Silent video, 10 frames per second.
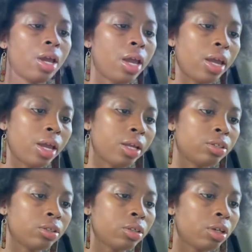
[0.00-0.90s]

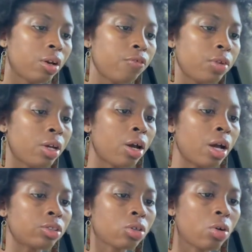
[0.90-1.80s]
And Afia
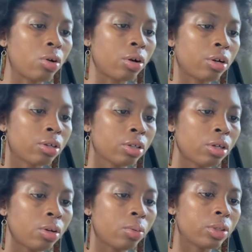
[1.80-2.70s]
Atakora
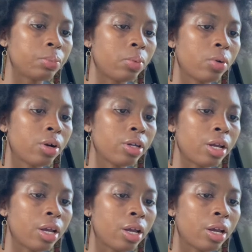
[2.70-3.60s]
was
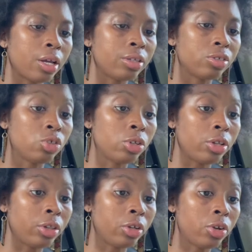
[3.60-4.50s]
born in
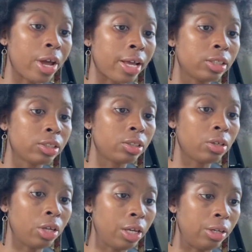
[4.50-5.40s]
the United
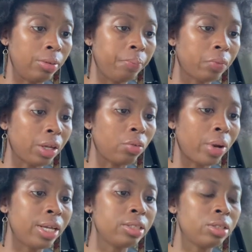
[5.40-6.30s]
Kingdom and
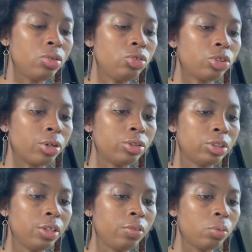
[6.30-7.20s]
raised in New
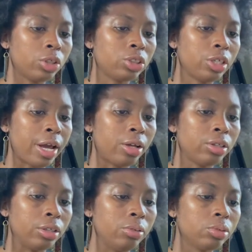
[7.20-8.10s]
Jersey, where she now
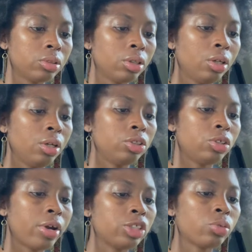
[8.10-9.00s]
lives. She
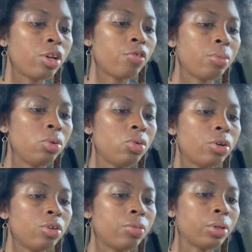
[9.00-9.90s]
graduated from New
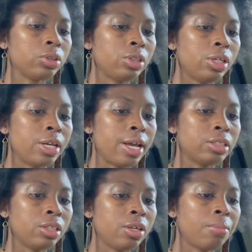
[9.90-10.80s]
York University and
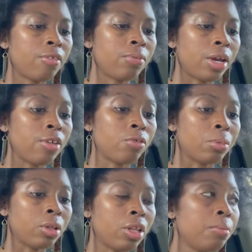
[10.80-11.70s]
has an MFA
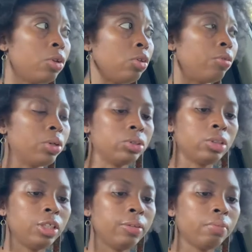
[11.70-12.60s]
from Columbia University,